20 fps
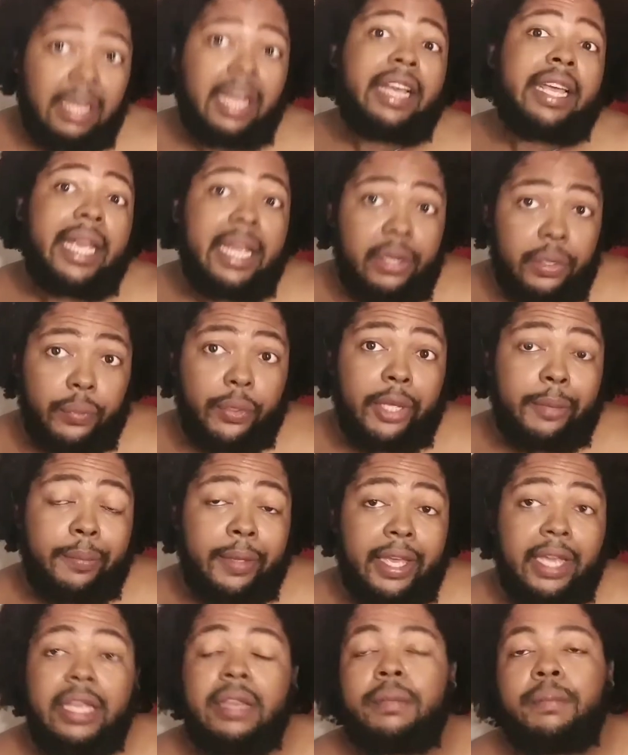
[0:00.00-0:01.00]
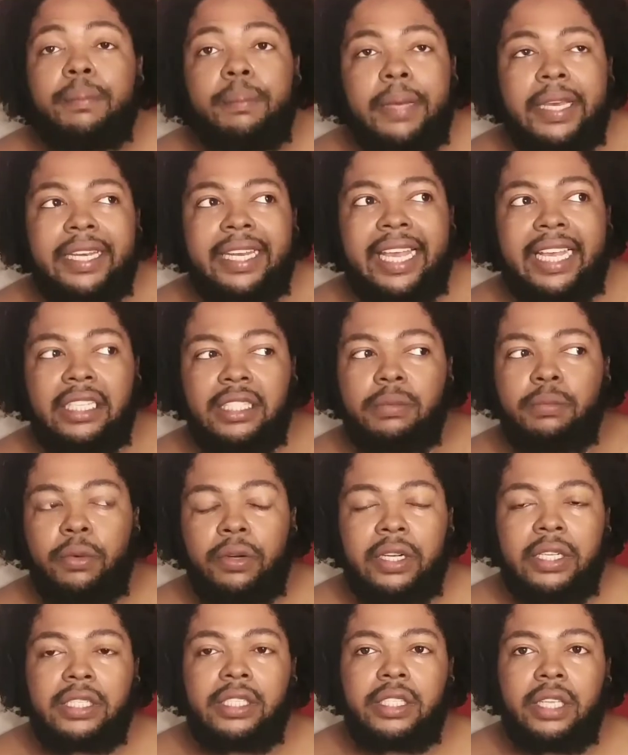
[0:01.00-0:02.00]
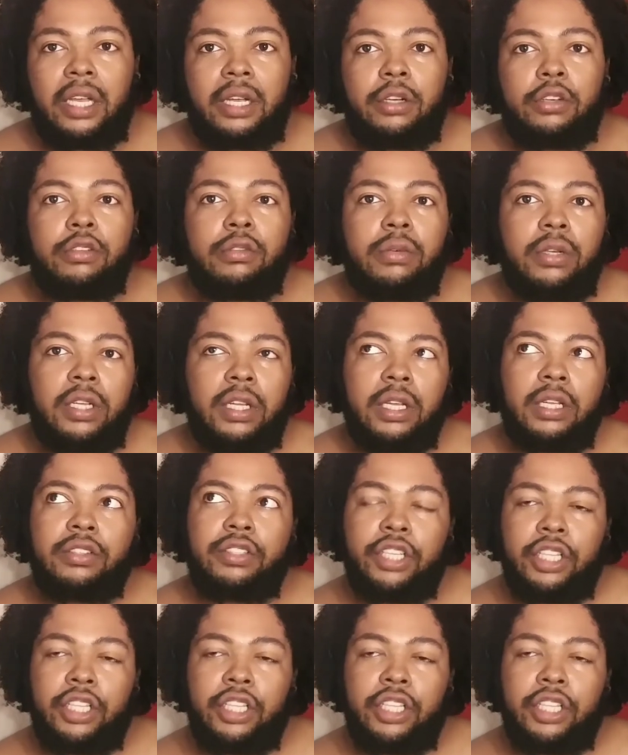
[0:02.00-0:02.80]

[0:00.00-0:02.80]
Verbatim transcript: I gained weight back and that's more so